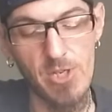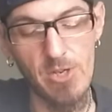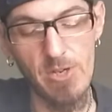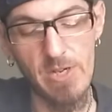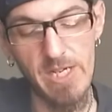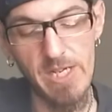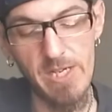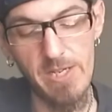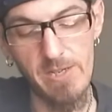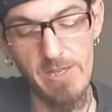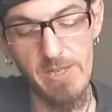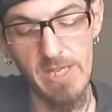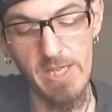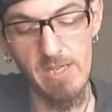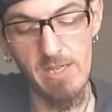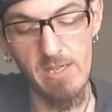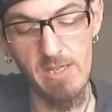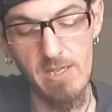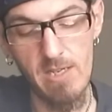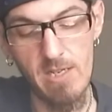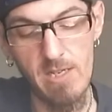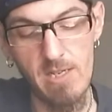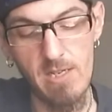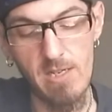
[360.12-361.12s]
jury duty.
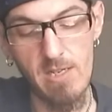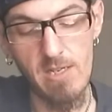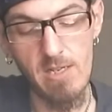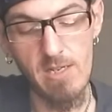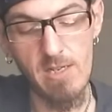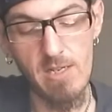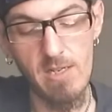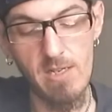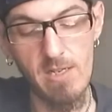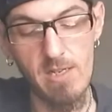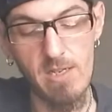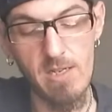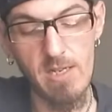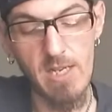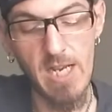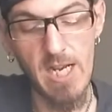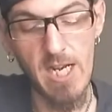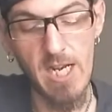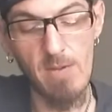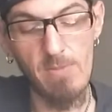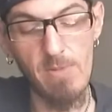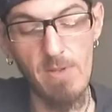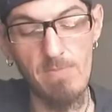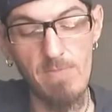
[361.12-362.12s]

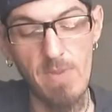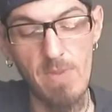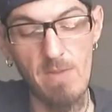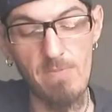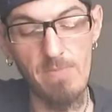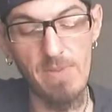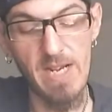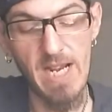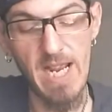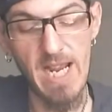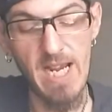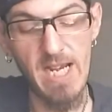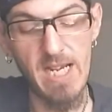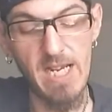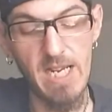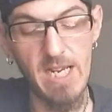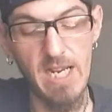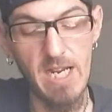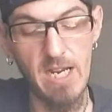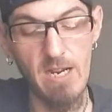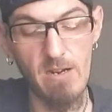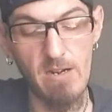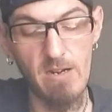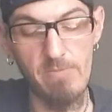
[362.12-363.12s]
And I'll be bumping 80
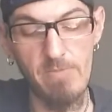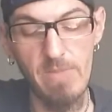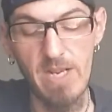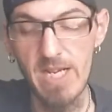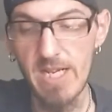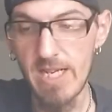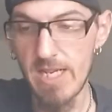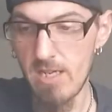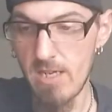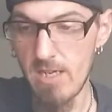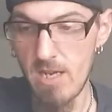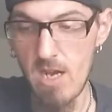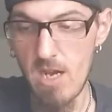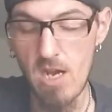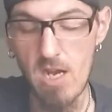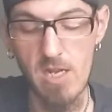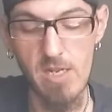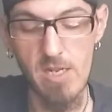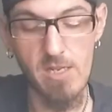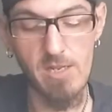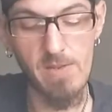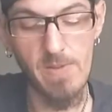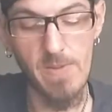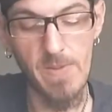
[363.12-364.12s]
here in a minute
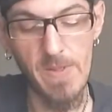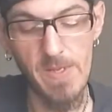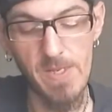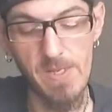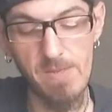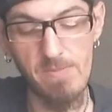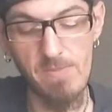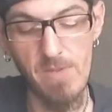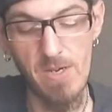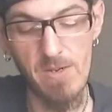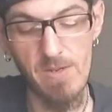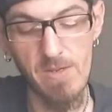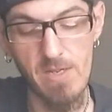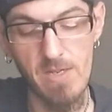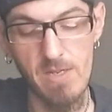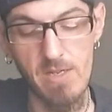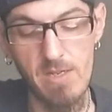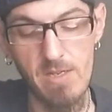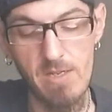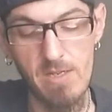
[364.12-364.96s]
on the smoke.